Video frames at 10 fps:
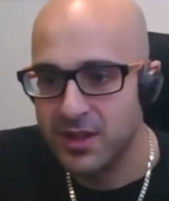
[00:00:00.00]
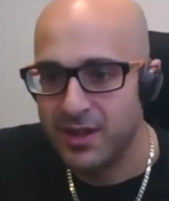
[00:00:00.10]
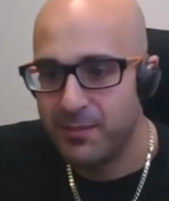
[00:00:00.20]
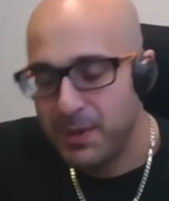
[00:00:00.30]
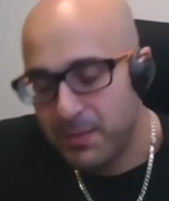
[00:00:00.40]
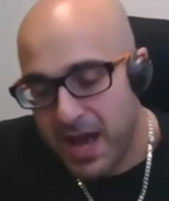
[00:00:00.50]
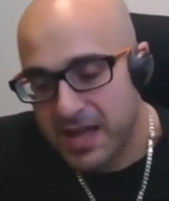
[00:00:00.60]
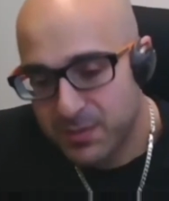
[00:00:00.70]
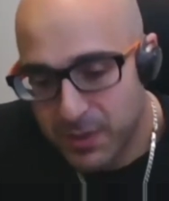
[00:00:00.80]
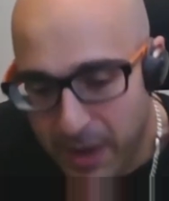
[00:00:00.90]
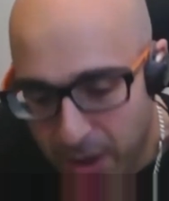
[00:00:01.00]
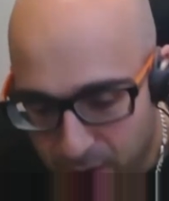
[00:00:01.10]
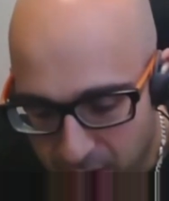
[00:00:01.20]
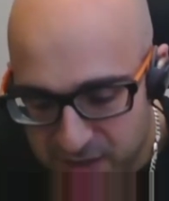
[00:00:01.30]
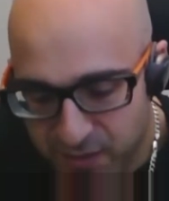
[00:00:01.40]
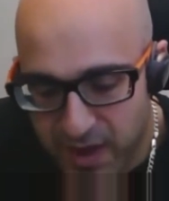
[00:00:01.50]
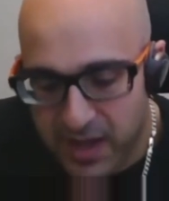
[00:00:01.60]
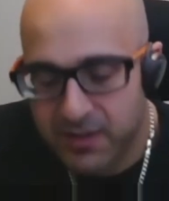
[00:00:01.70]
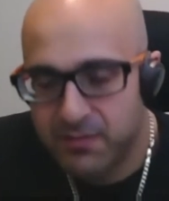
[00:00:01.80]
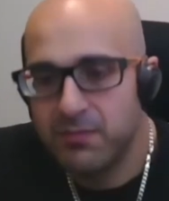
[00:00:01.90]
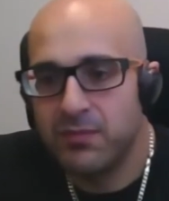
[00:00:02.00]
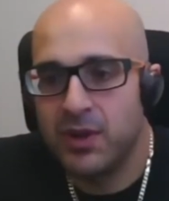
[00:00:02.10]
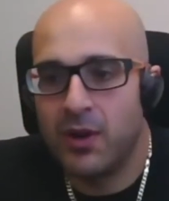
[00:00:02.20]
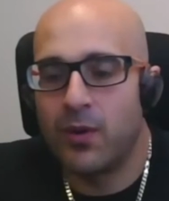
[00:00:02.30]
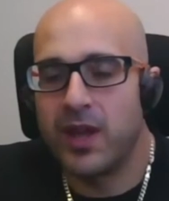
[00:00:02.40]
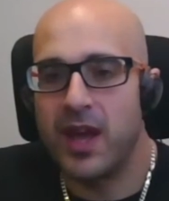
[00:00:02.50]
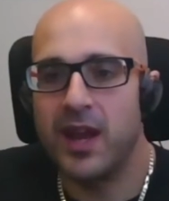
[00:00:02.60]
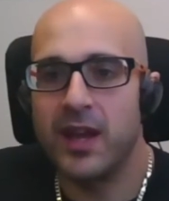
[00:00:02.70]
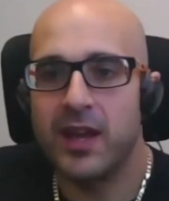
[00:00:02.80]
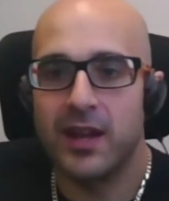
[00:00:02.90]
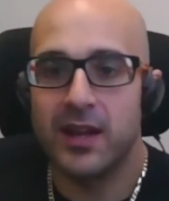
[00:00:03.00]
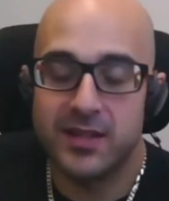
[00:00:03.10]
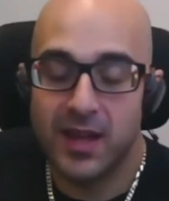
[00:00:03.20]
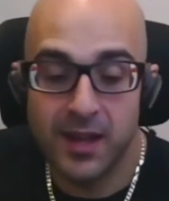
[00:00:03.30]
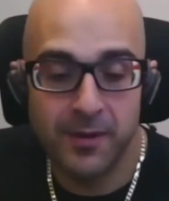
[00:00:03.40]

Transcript: People ask me about grass-fed, organic, and I say,